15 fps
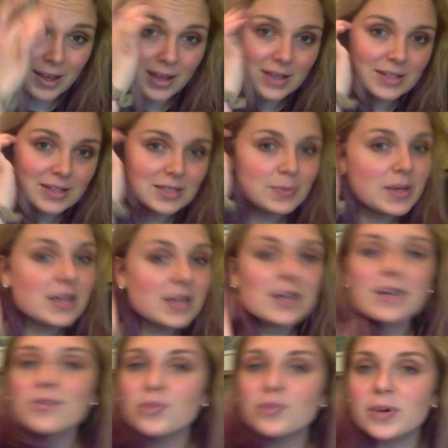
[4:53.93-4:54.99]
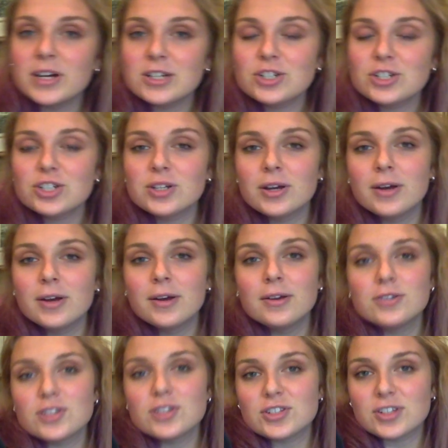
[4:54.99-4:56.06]
Speaking of which,
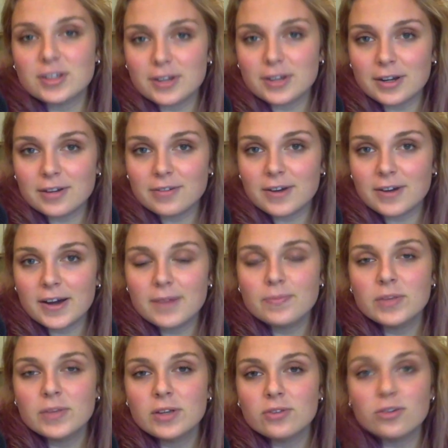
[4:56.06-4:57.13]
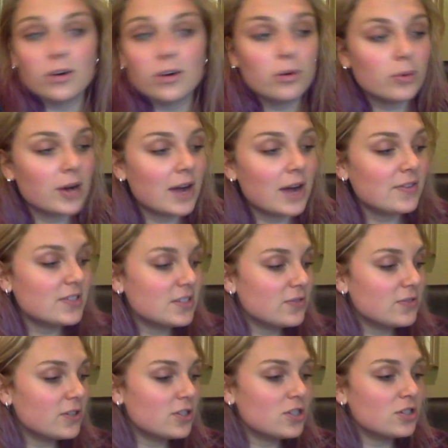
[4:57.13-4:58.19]
just to clarify, So we're obviously
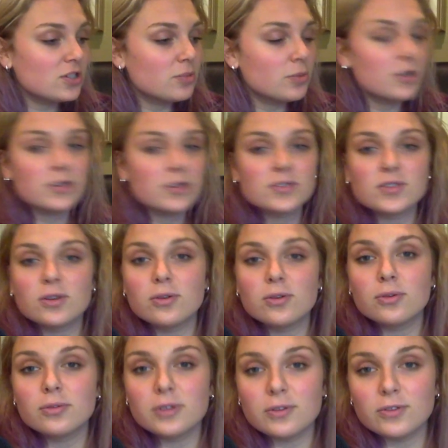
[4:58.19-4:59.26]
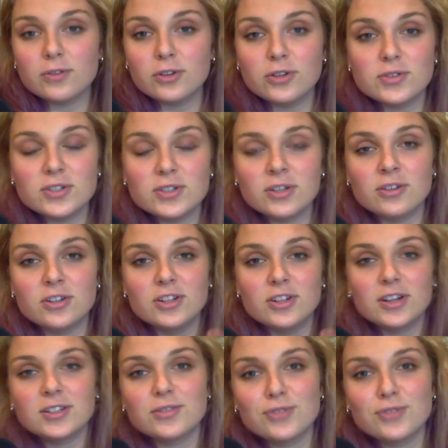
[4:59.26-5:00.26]
finishing the book, so if you're using your deductive